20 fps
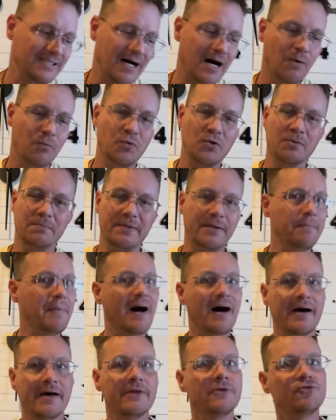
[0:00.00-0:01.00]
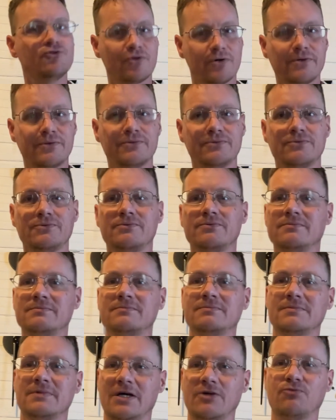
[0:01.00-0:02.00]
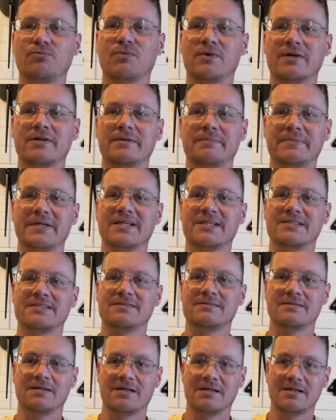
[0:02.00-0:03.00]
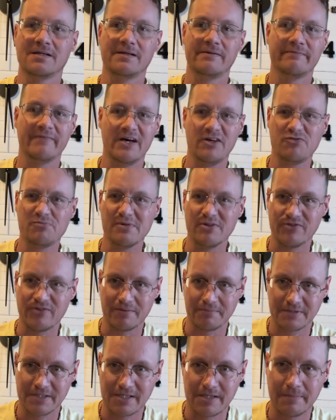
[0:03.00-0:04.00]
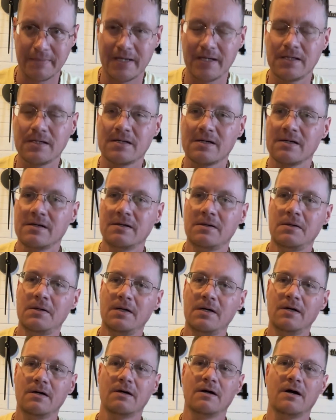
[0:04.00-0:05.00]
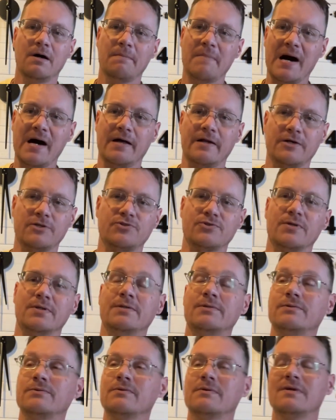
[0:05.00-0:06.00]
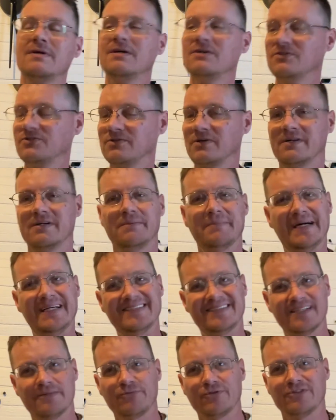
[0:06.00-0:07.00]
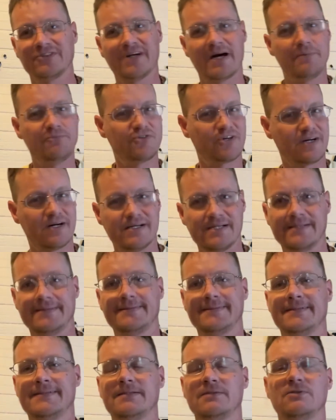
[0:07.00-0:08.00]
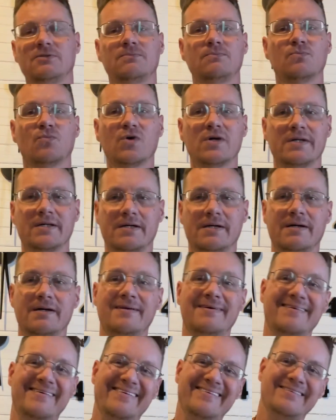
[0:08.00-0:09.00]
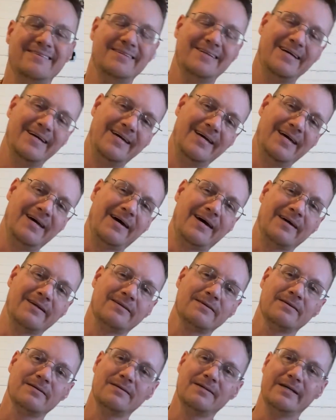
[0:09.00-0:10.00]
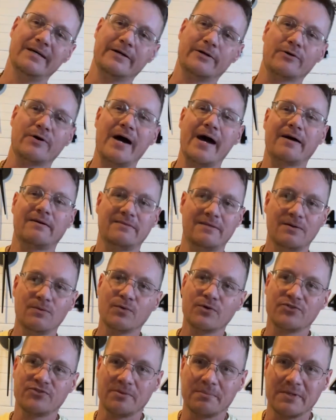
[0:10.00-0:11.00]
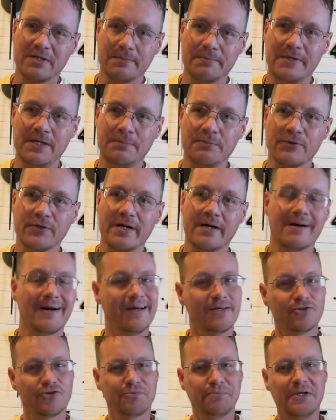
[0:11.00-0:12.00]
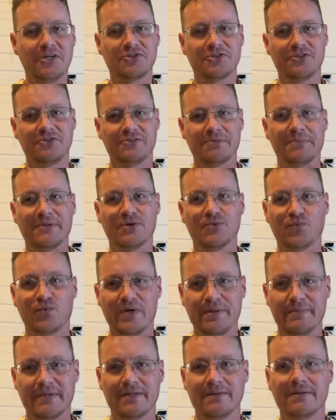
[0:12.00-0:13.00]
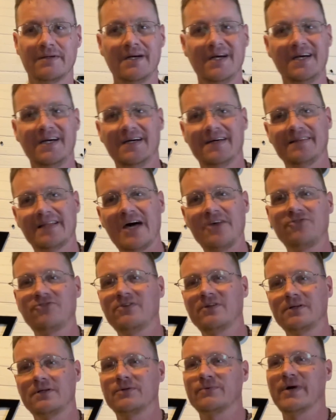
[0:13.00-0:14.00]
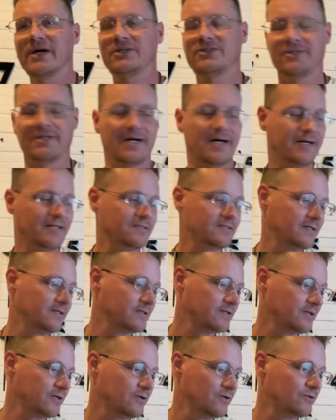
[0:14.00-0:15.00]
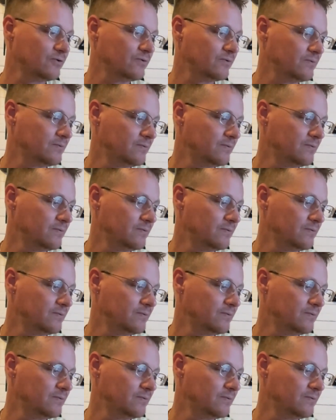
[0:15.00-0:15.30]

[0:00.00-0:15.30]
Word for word: I will be buying a drone. That's one of the biggest uh, investments I'm going to make. Uh, buying a drone, starting to make different types of content and whatnot, and interacting with some of the people there, and especially some of the women. That's the direction I intend to go